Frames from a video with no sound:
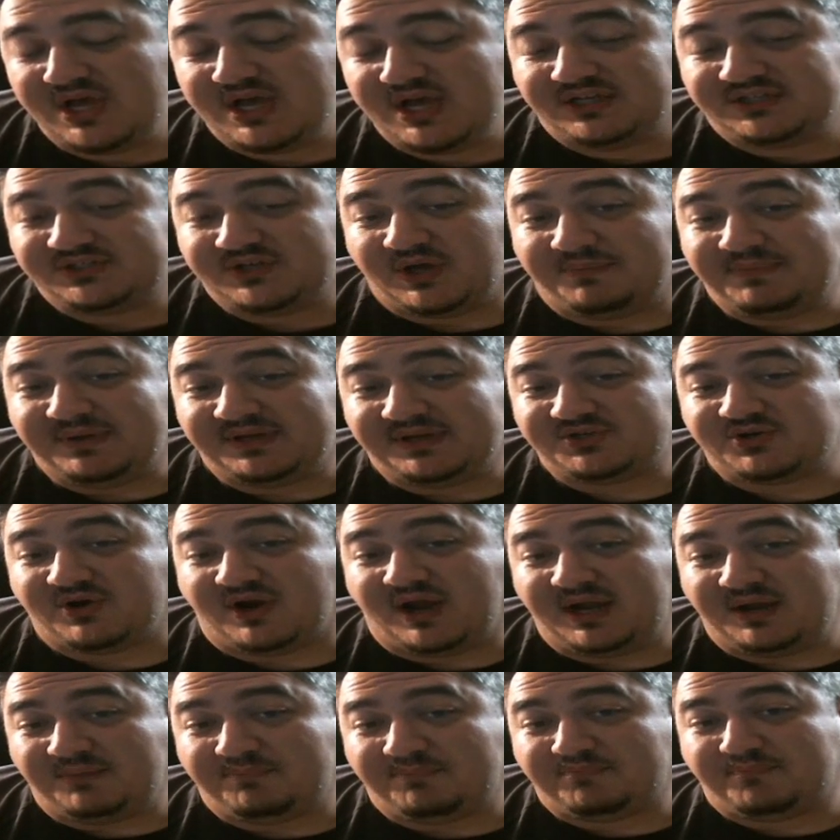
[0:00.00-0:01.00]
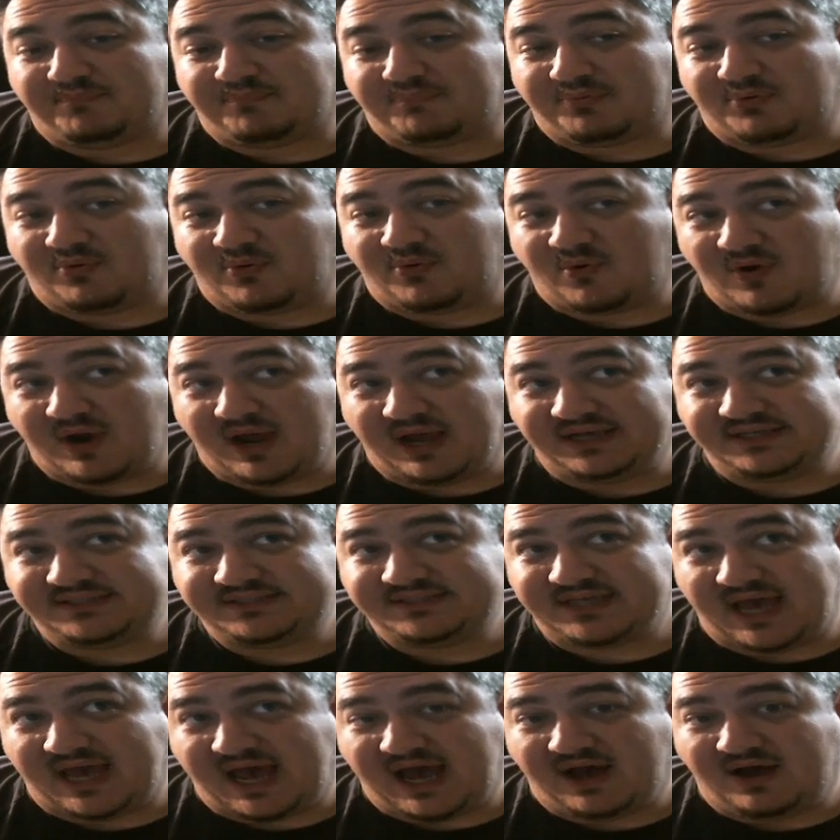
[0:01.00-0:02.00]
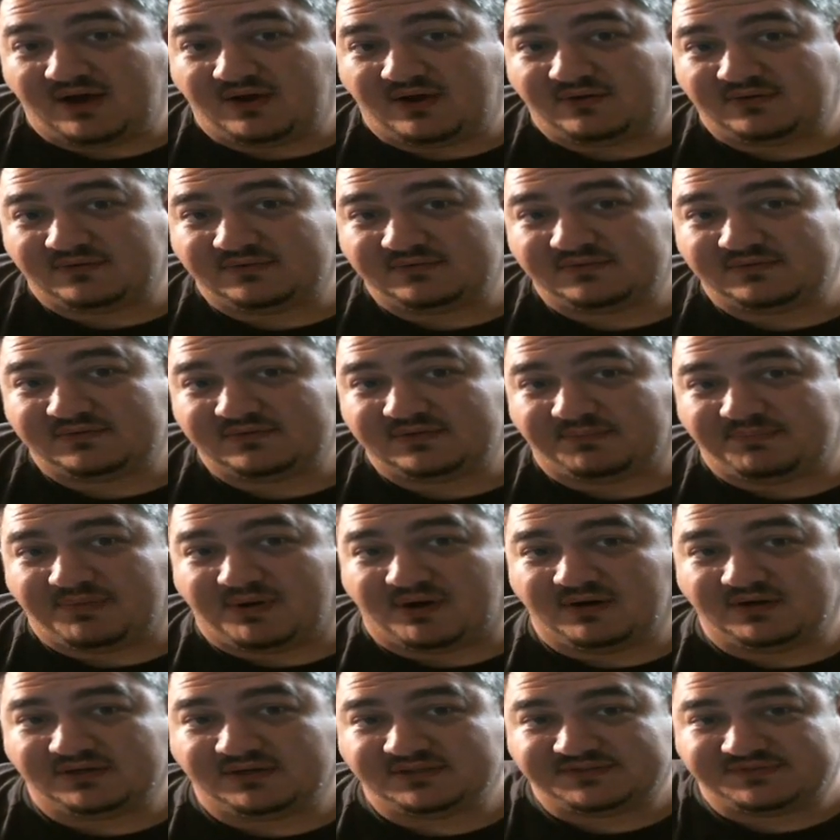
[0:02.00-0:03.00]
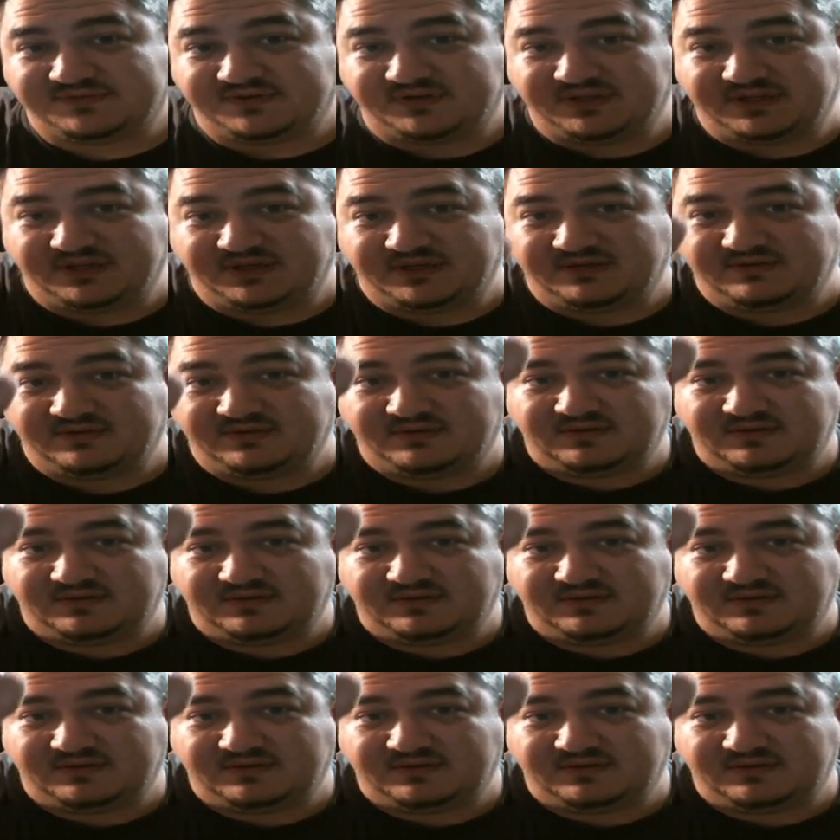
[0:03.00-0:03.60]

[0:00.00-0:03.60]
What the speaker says: So I've been trying to price out the parts for the